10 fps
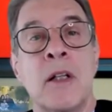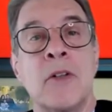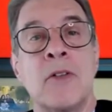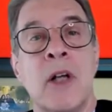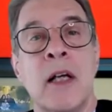the
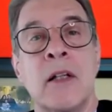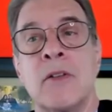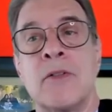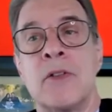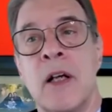size
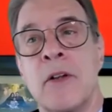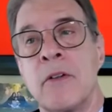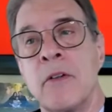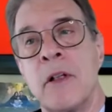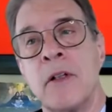of South
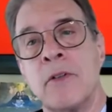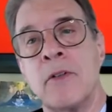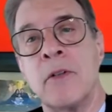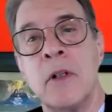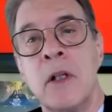Korea's,
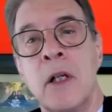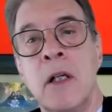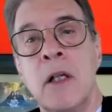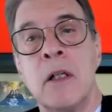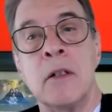
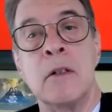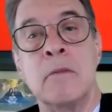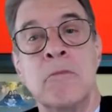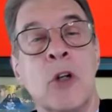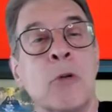uh,
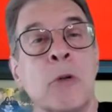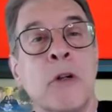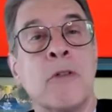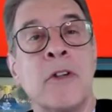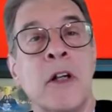no
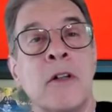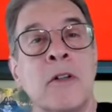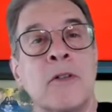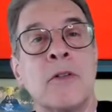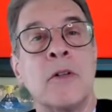real
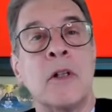friends,